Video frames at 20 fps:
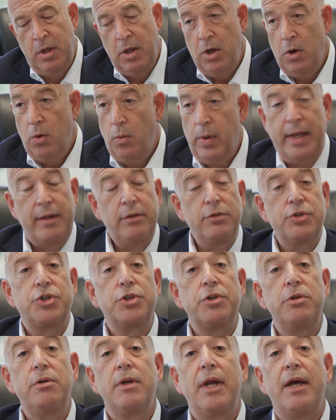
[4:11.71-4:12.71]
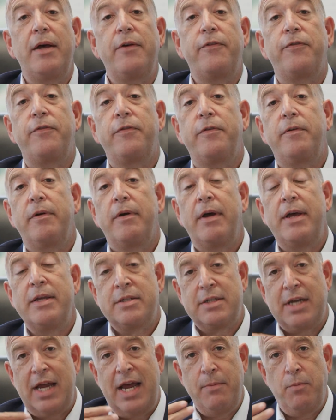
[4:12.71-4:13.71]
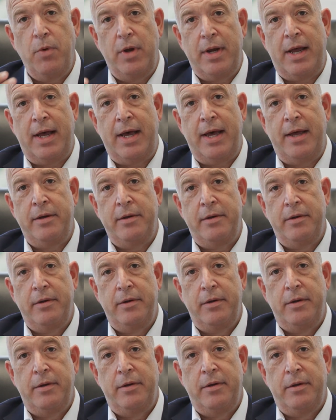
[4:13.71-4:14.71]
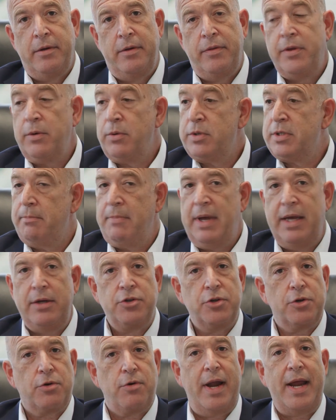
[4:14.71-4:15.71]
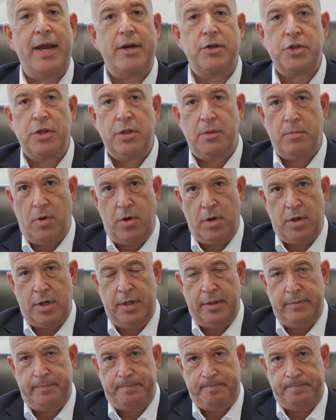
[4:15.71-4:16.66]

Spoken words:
Well, sure enough, as time went on, there was a major crash in the market.